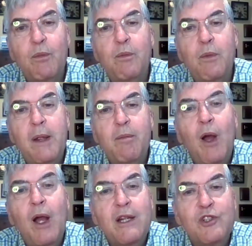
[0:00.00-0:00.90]
by
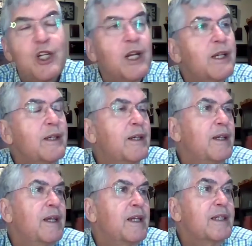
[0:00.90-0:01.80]
Biogen
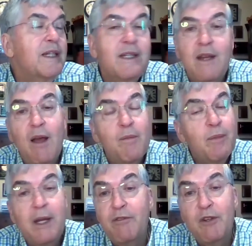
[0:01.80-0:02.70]
did not
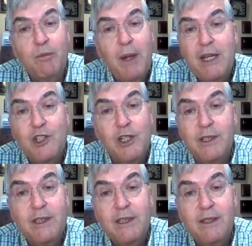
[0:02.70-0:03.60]
benefit
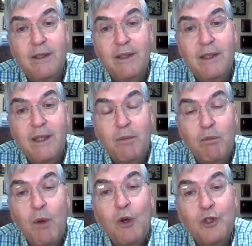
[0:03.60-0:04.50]
patients. The
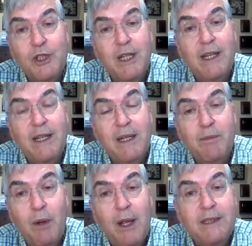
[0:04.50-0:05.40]
most it did
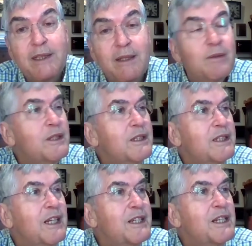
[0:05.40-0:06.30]
by
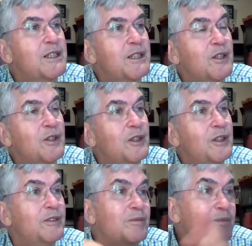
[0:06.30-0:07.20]

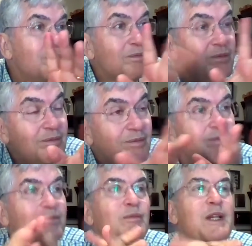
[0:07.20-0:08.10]
statistical
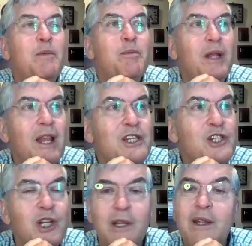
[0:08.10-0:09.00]

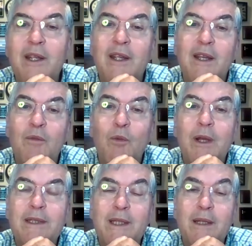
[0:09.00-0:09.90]
manipulation
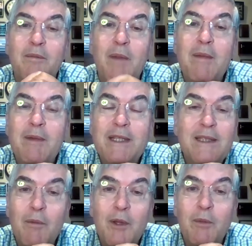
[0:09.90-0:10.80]
was that maybe
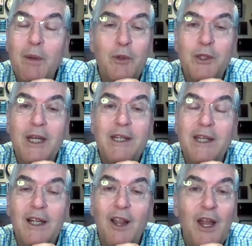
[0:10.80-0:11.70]
some of the people didn't
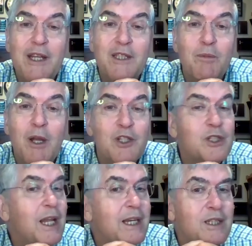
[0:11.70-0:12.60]
decline as much.
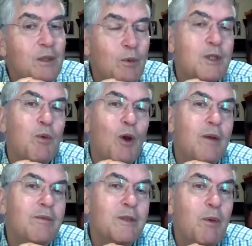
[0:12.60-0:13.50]
That isn't what's
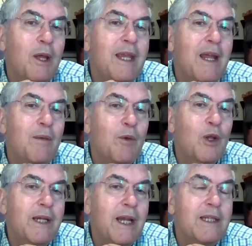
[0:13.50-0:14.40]
promised by the
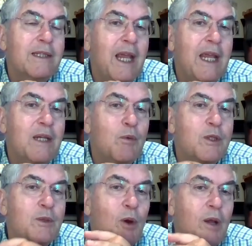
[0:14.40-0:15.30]
amyloid cascade.
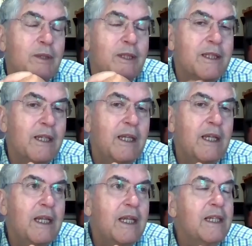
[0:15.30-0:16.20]
What's promised
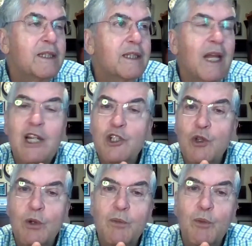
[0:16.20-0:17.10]
is
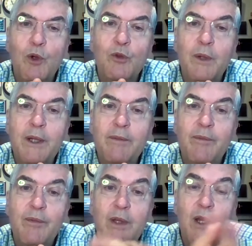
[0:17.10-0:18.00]
actual improvement
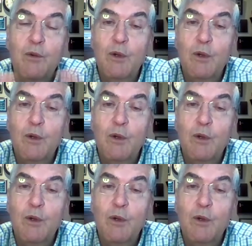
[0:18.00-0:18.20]
and